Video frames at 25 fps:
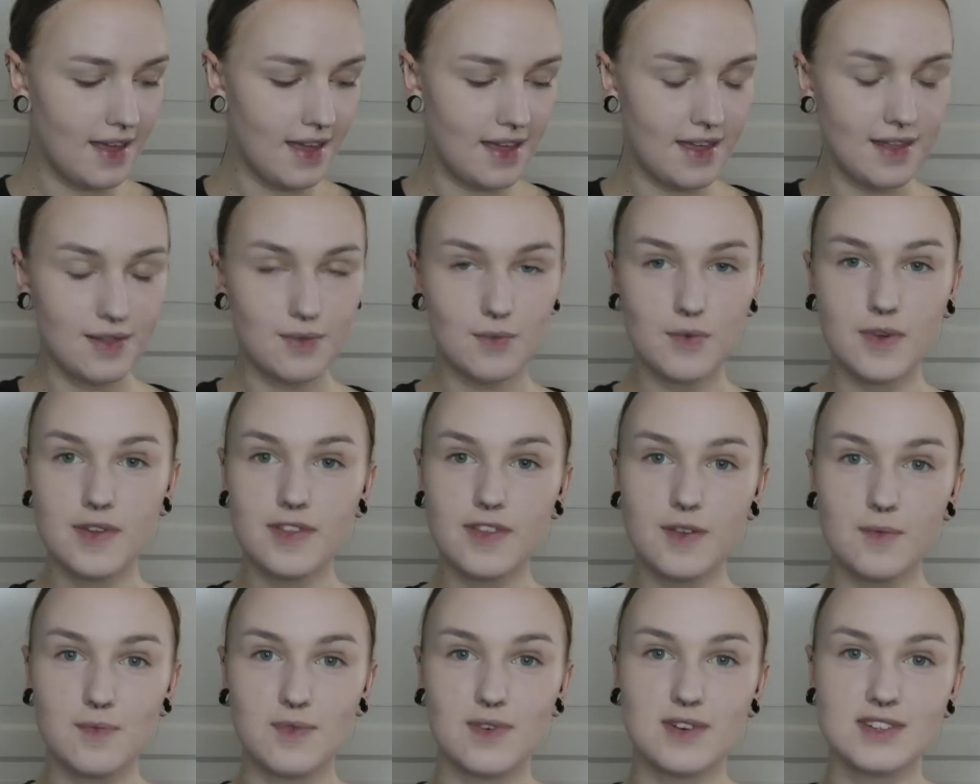And
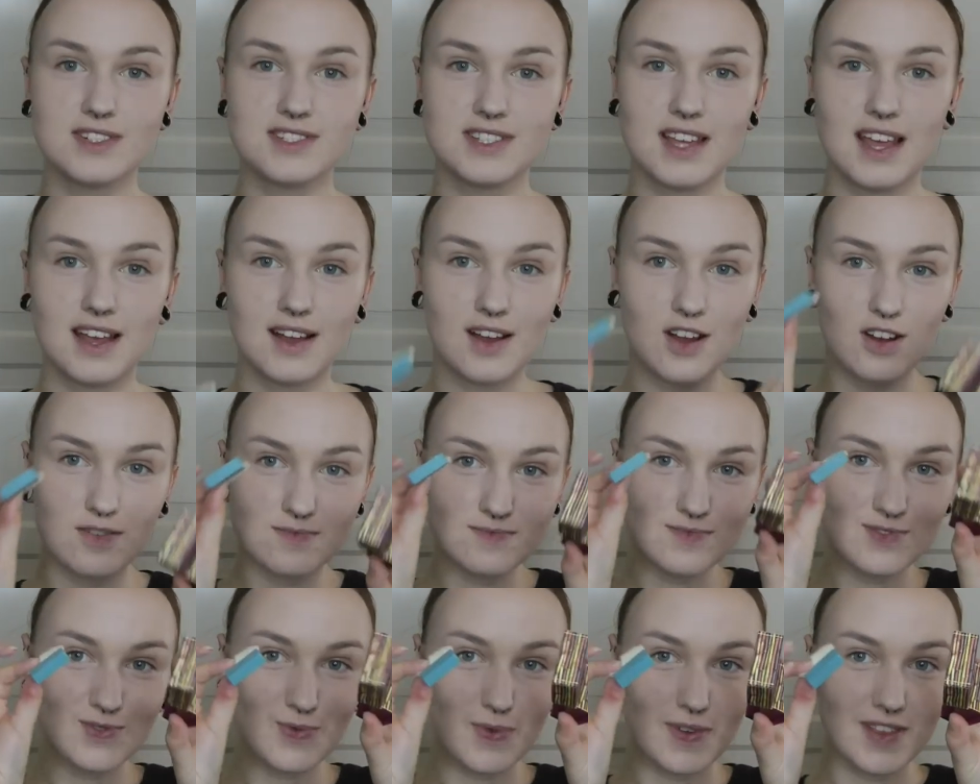with the brush that
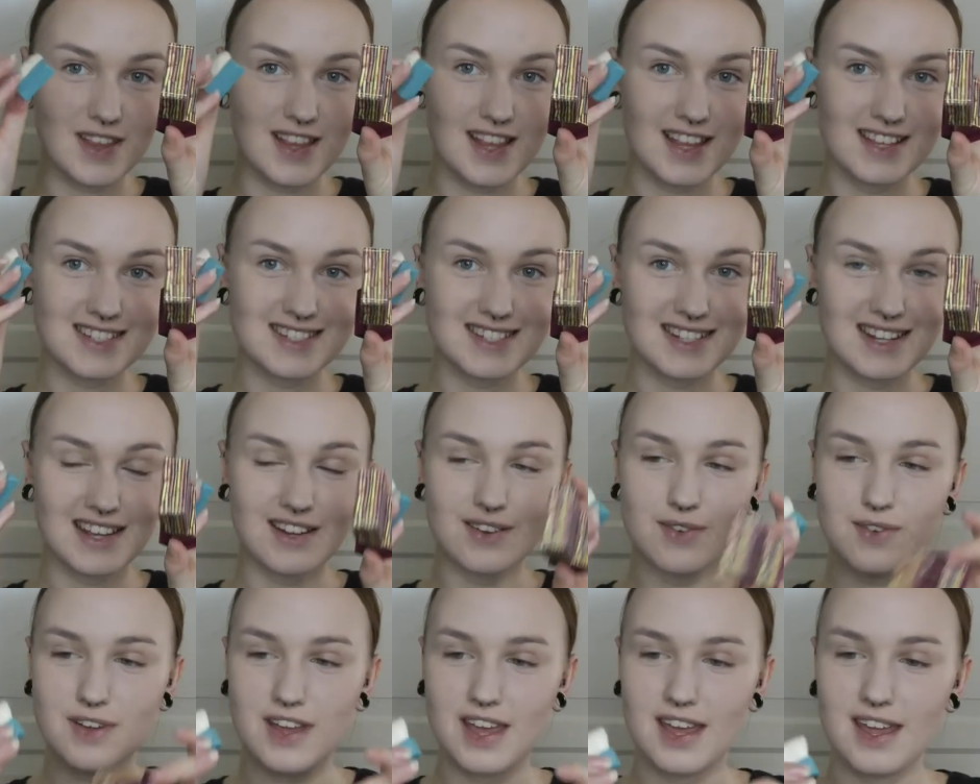comes with this
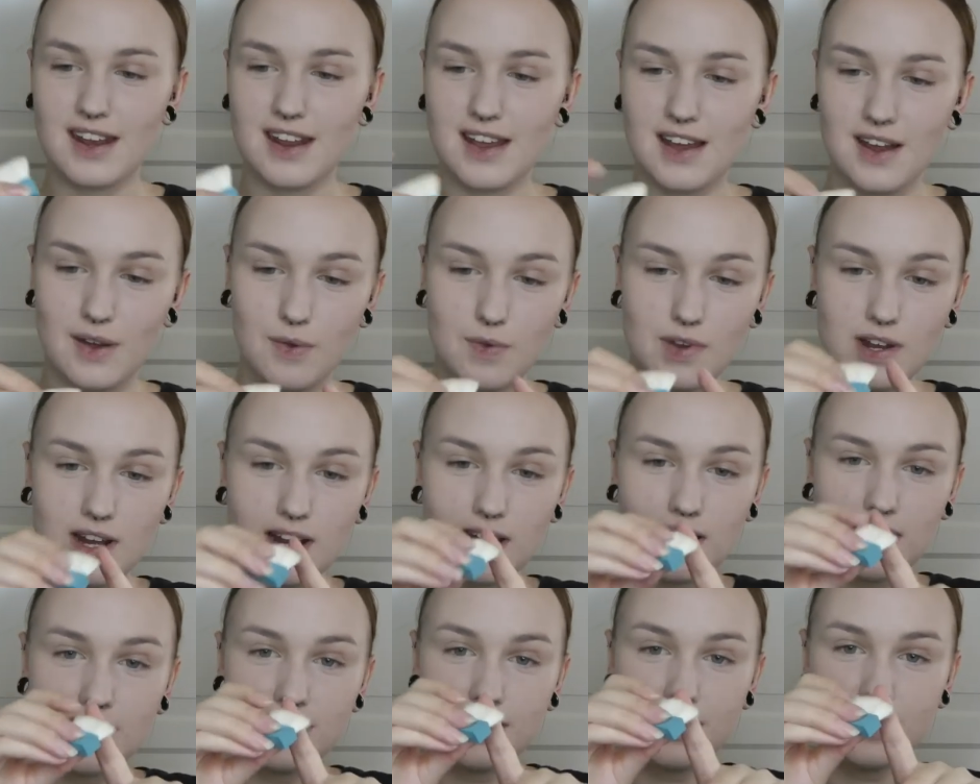little kit, I
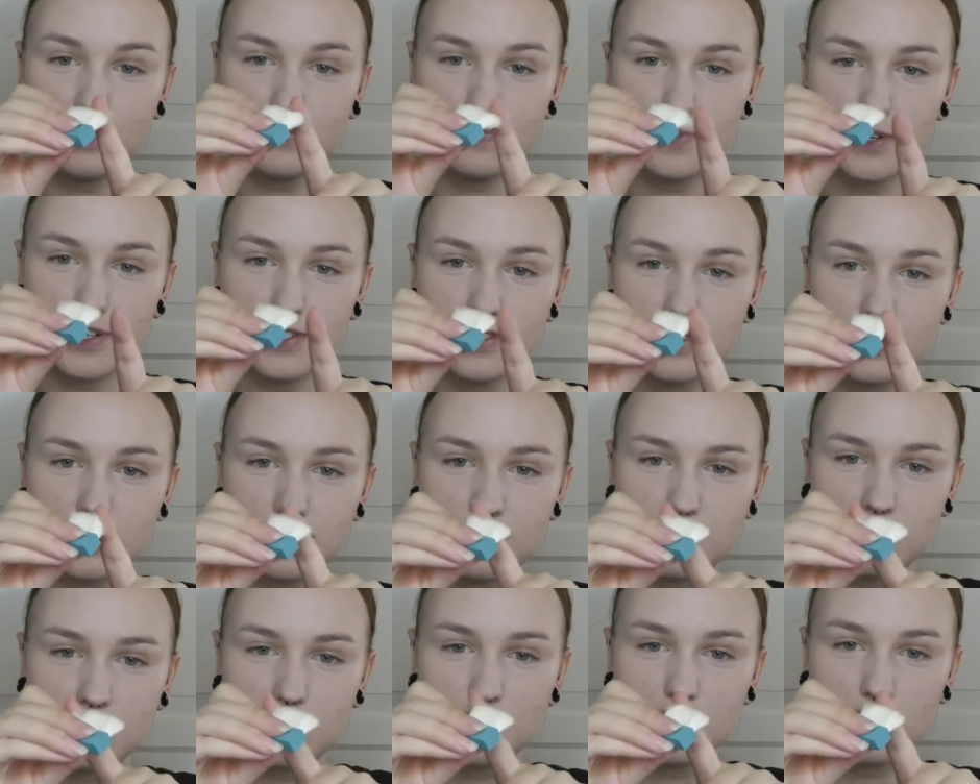really like these brushes,
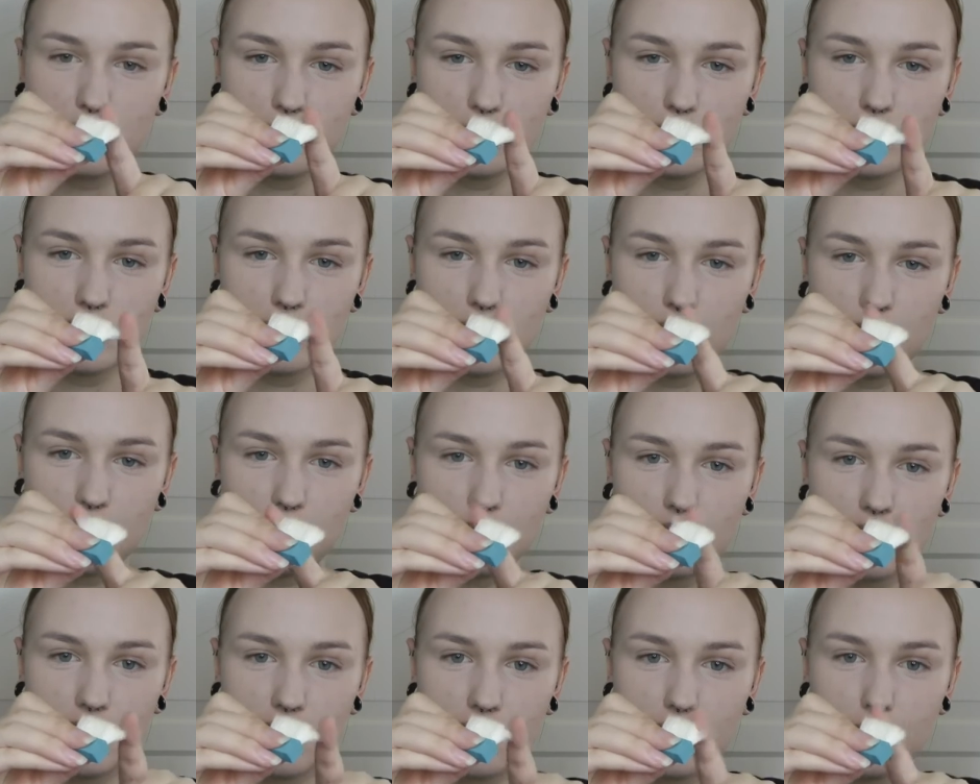they're so
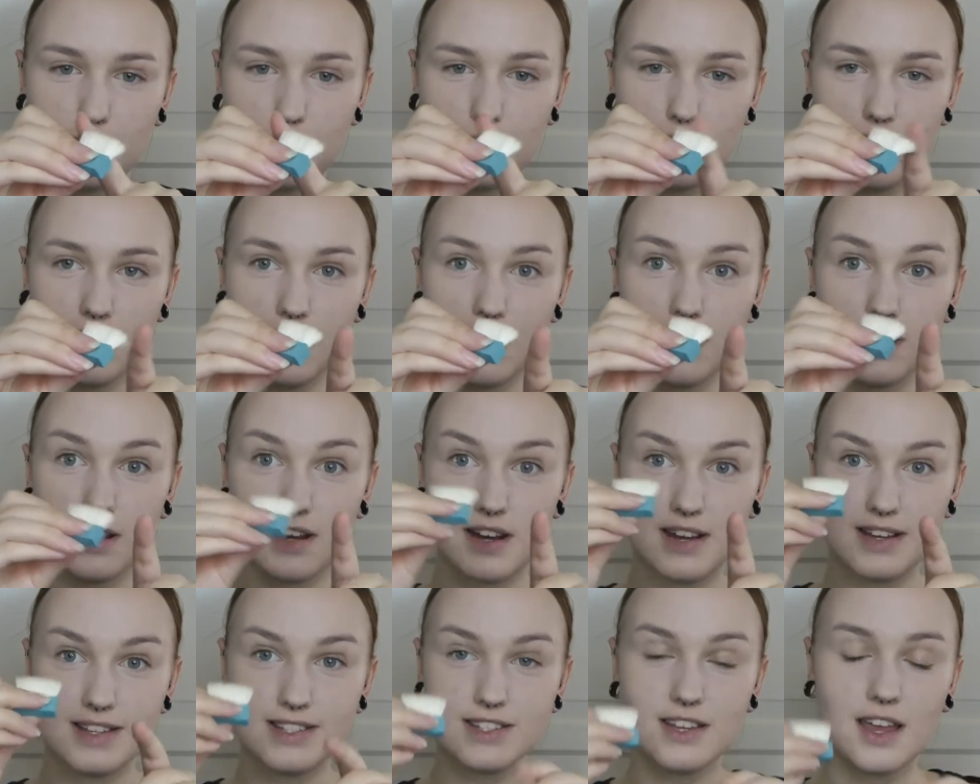soft and they're really
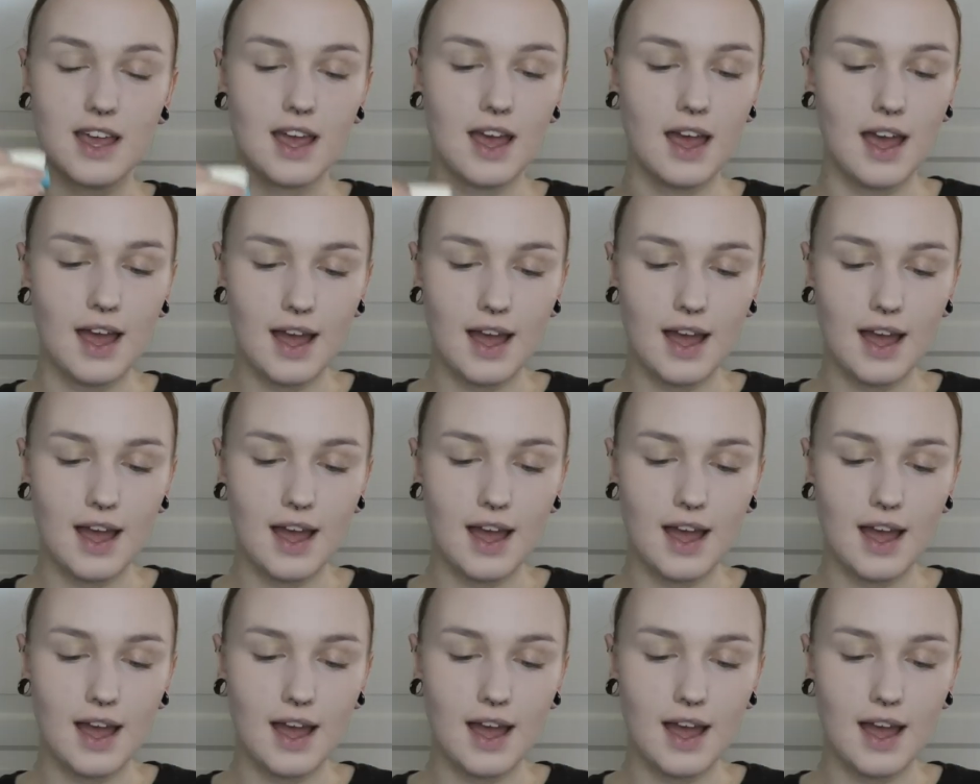nice.